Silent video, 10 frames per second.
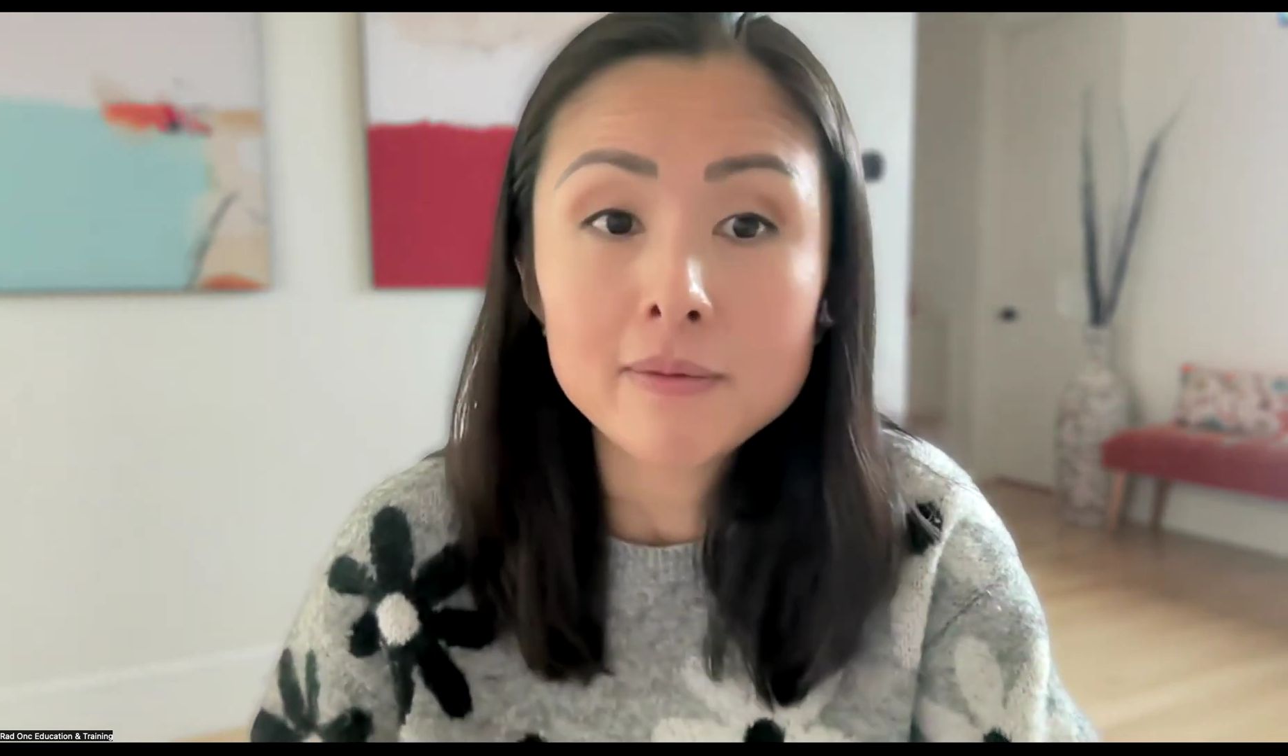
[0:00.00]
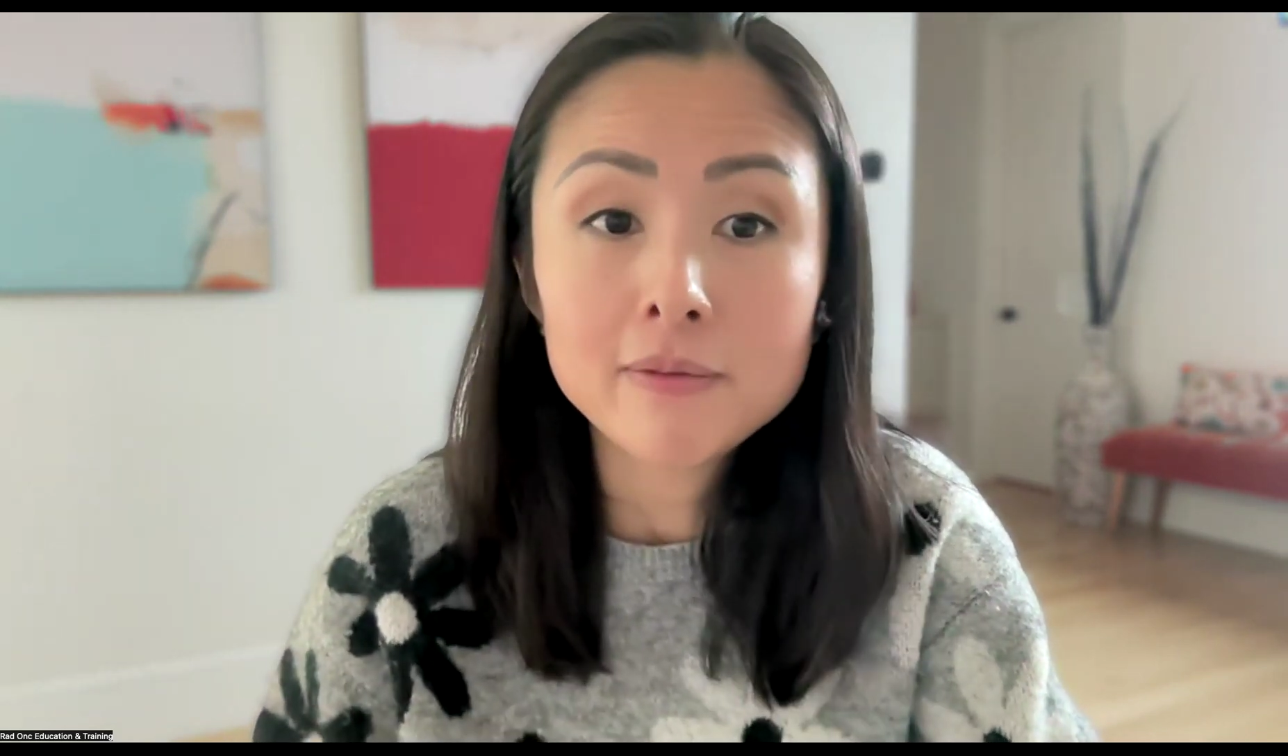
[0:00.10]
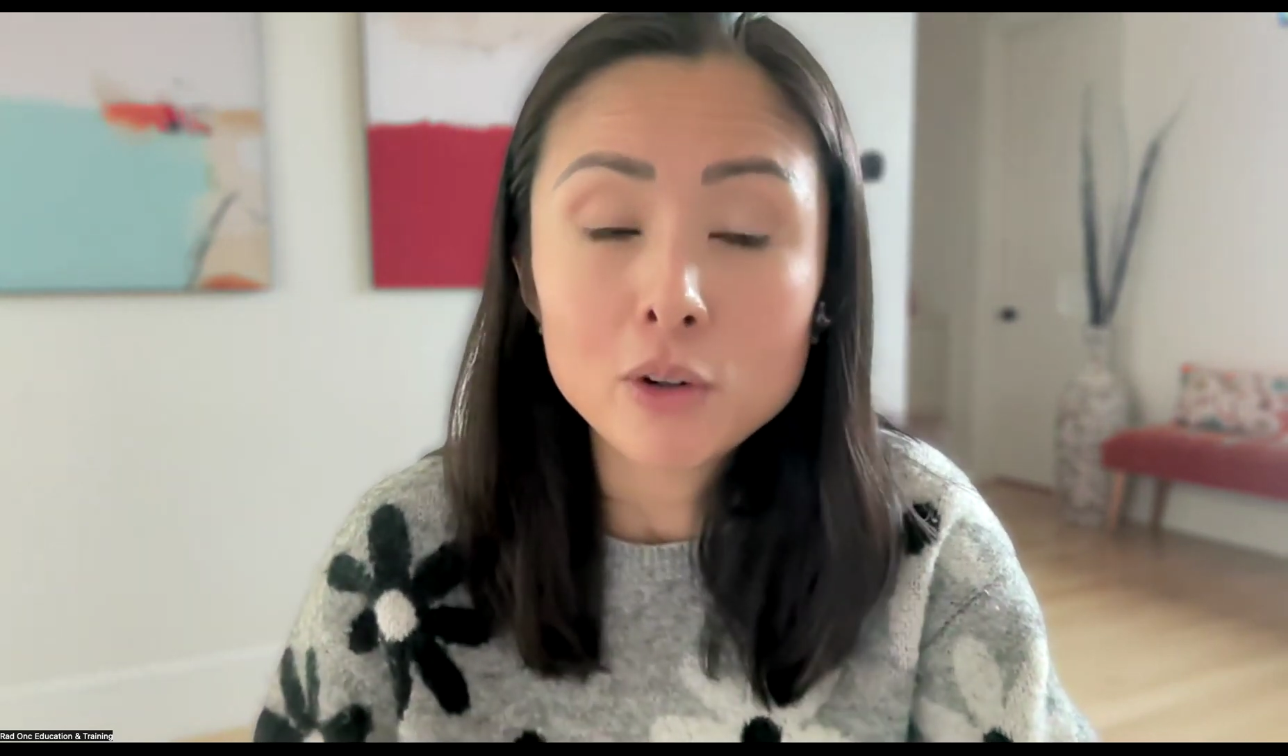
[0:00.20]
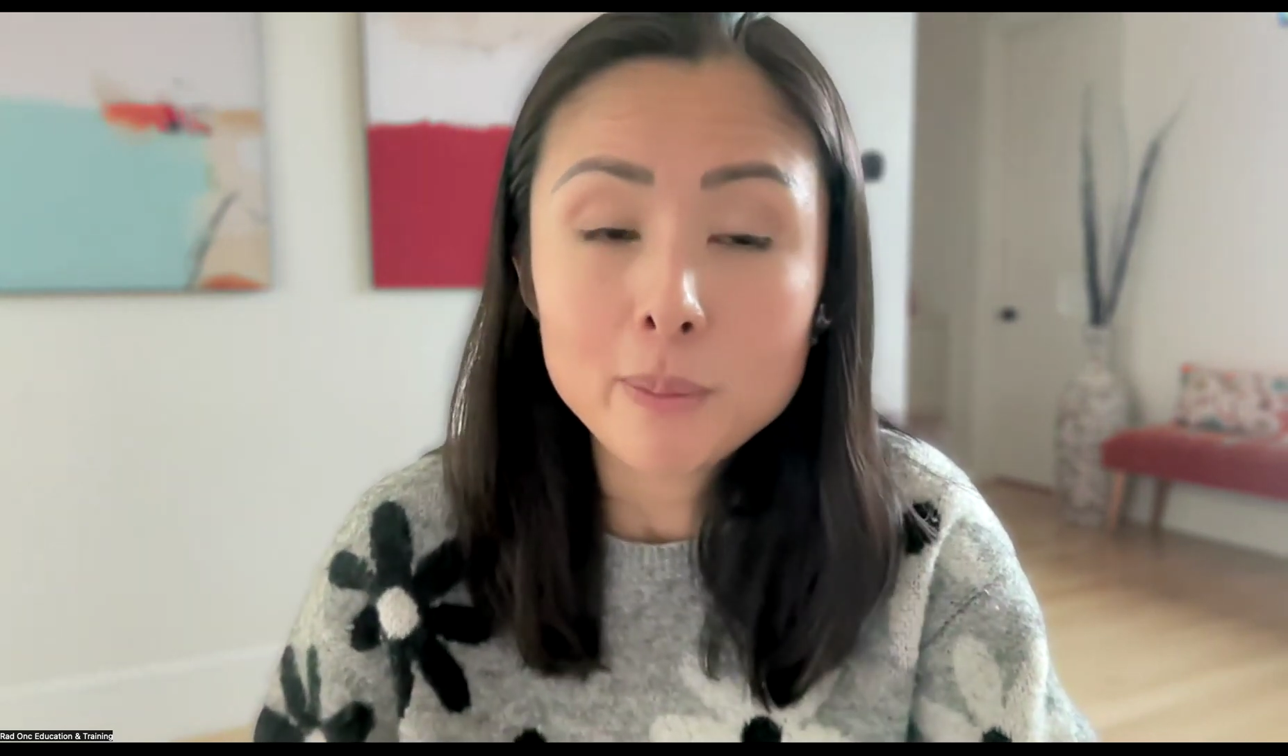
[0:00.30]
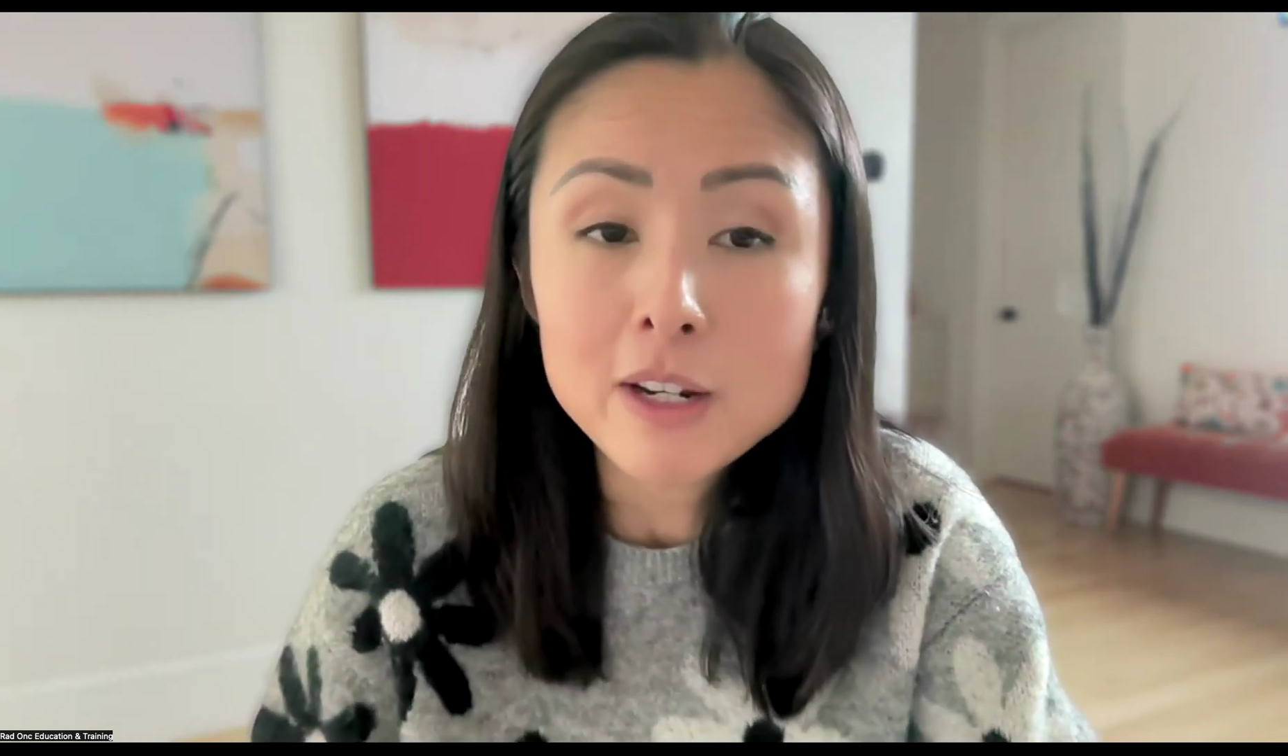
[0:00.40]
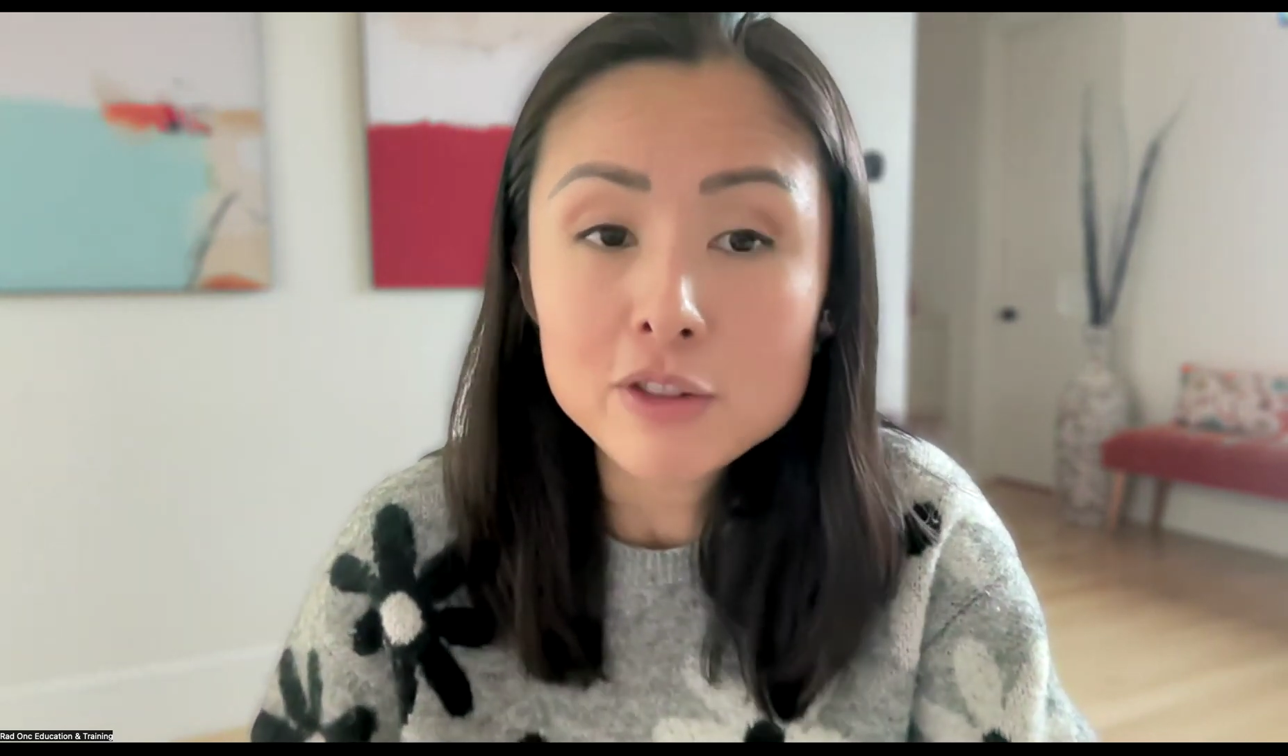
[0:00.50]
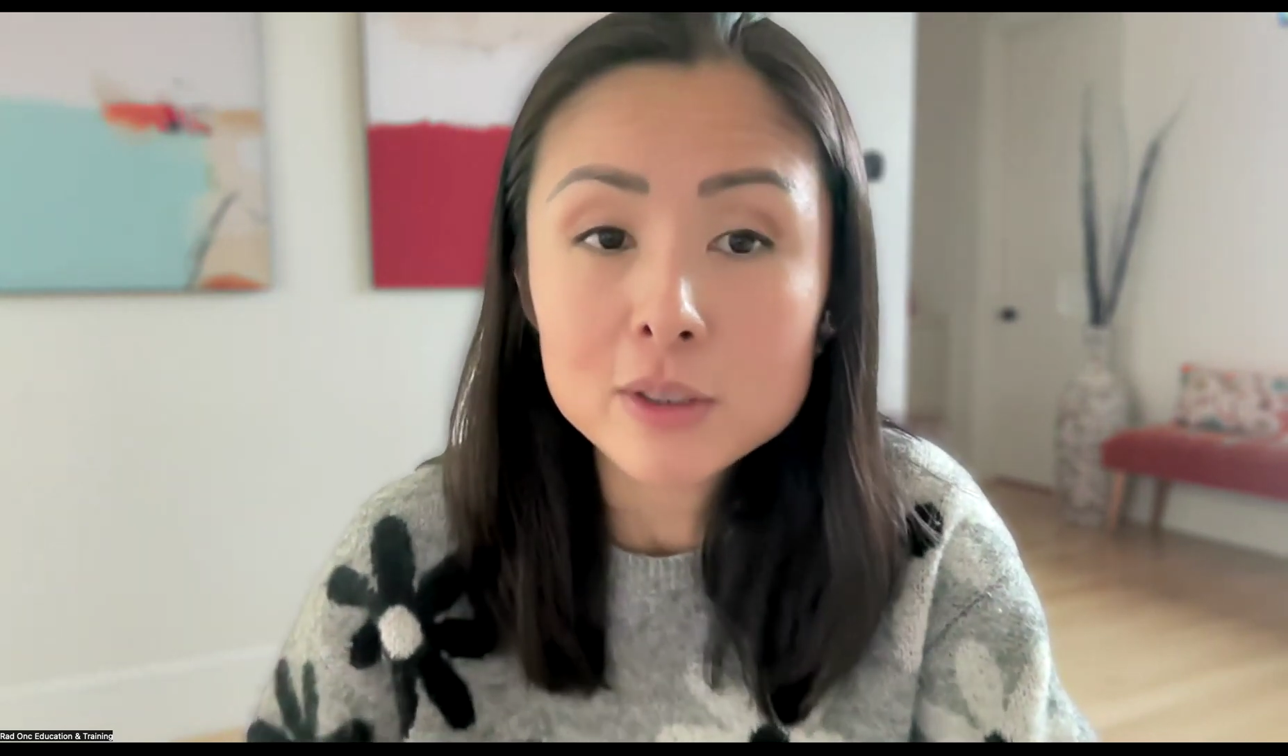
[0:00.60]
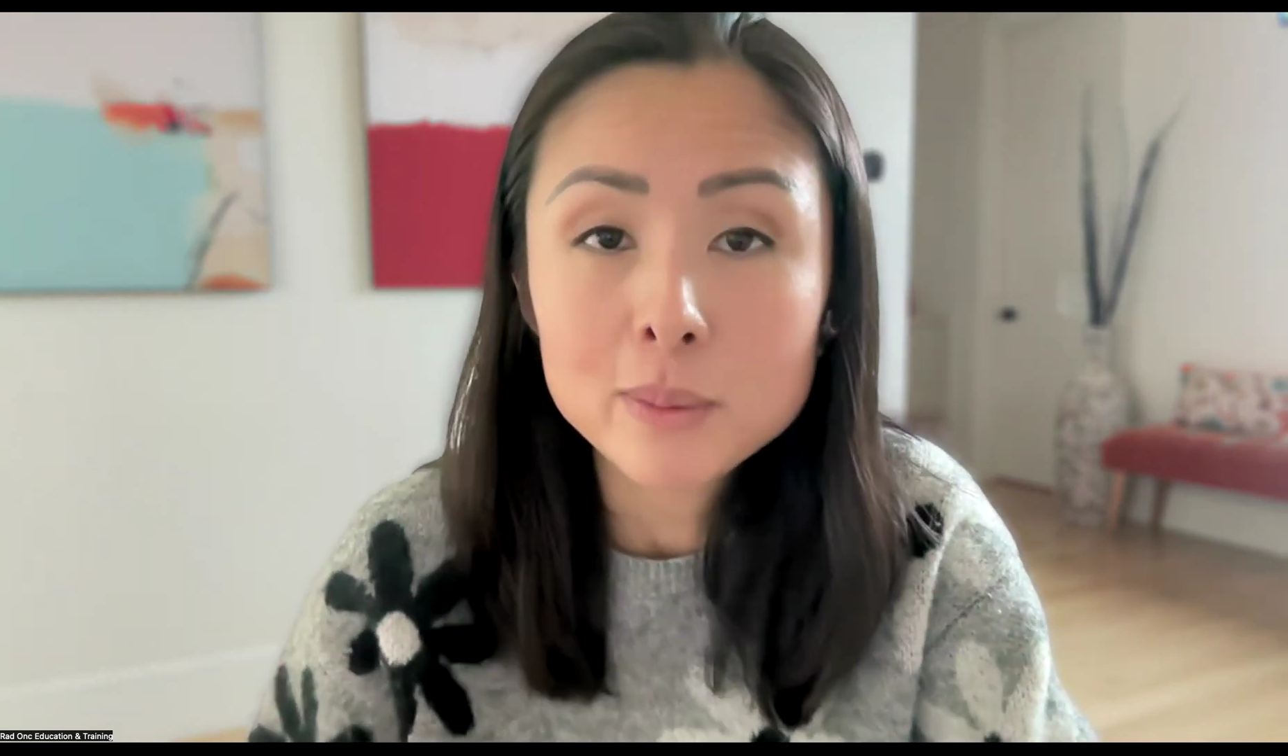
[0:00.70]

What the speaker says: for patients